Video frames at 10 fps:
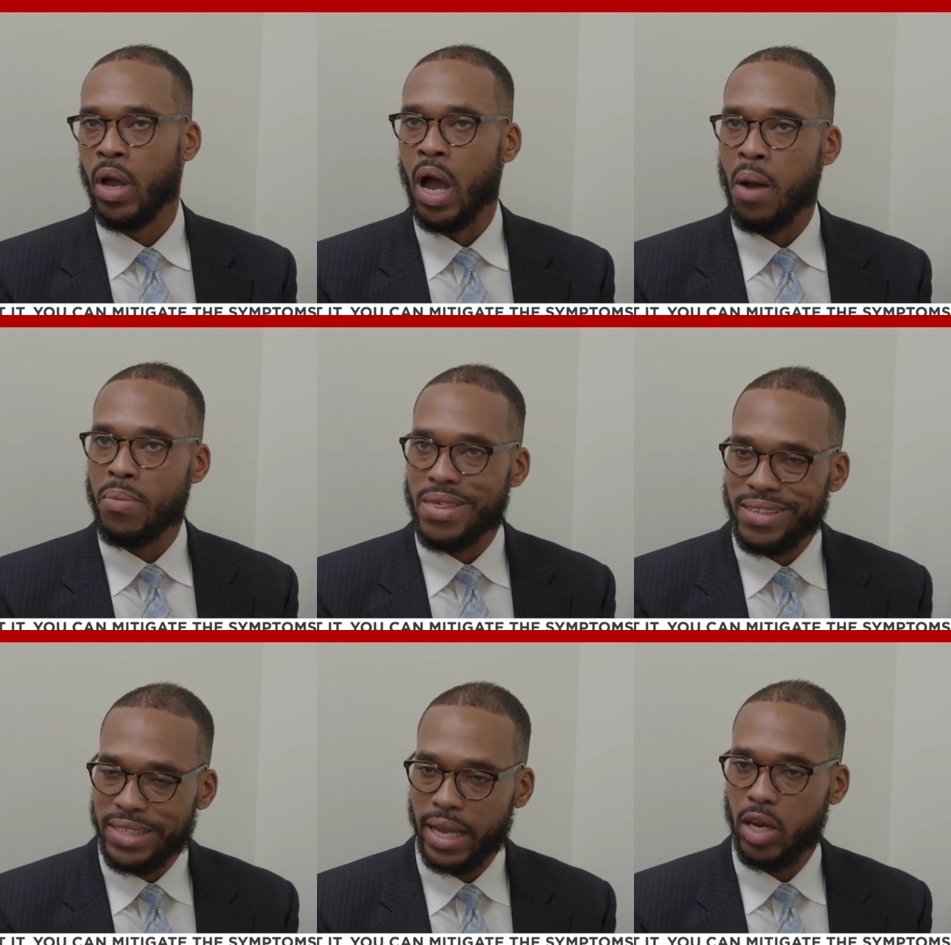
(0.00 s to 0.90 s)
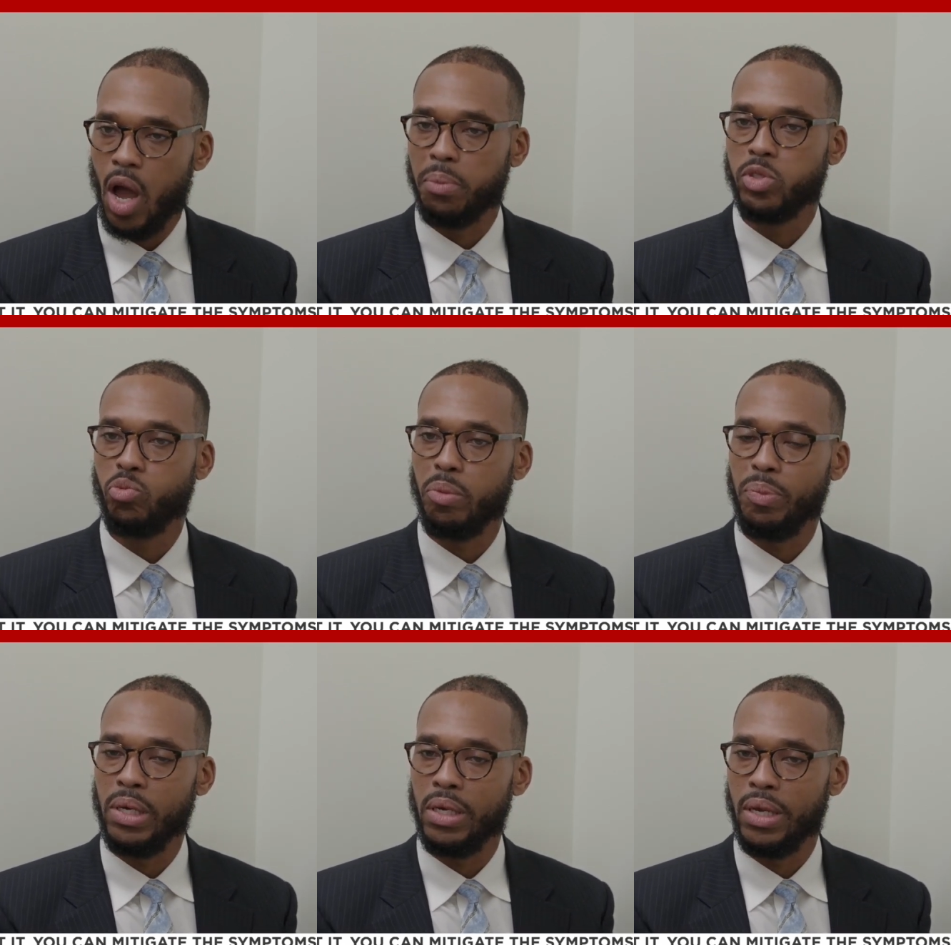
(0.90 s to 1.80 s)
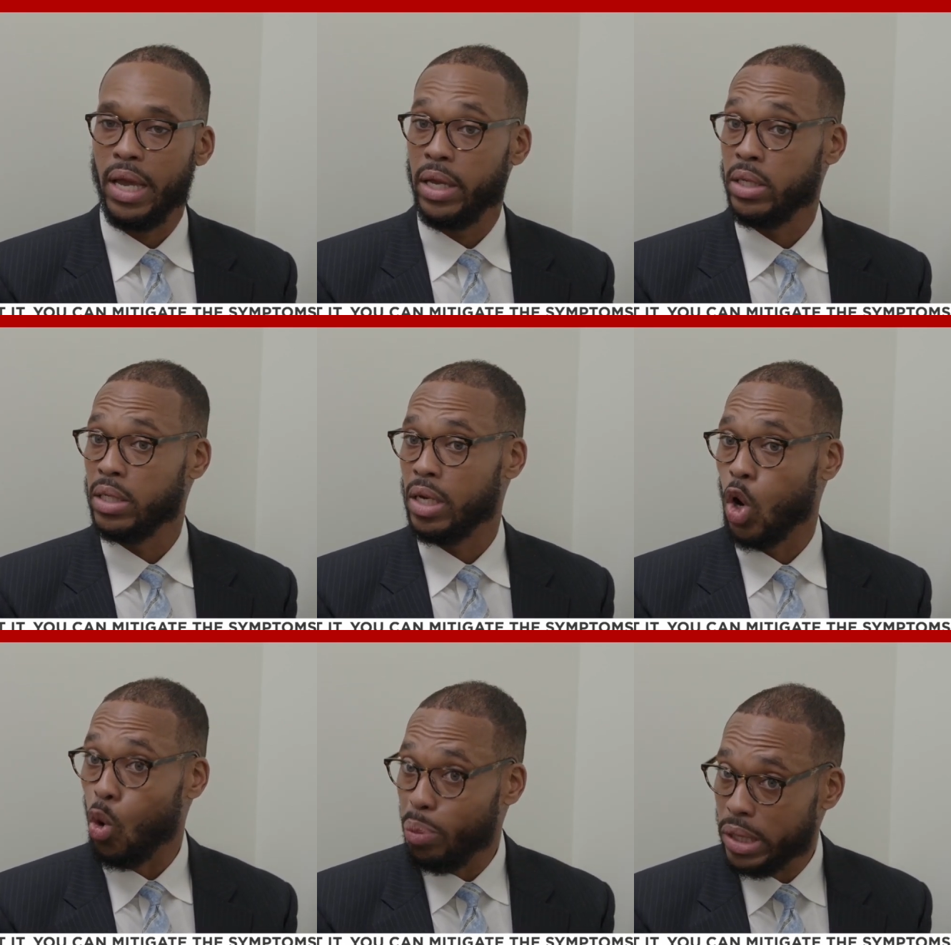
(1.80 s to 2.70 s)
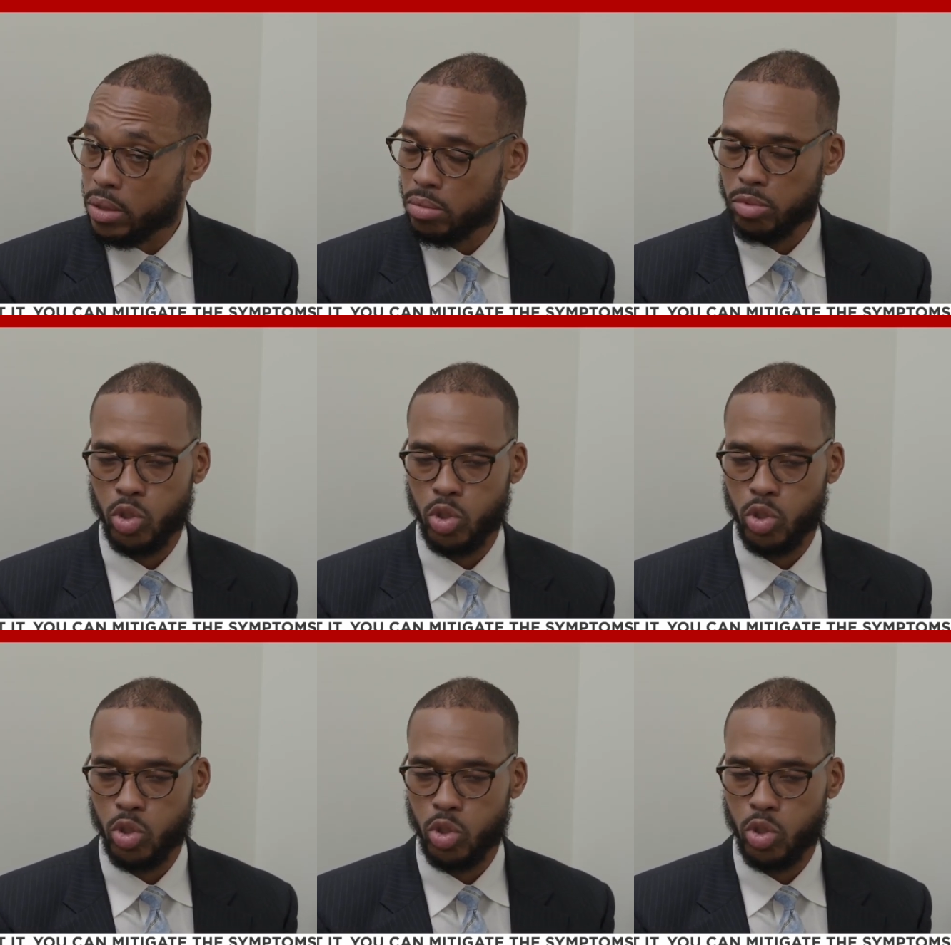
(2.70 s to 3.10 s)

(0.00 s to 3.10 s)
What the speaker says: The second option would be an open,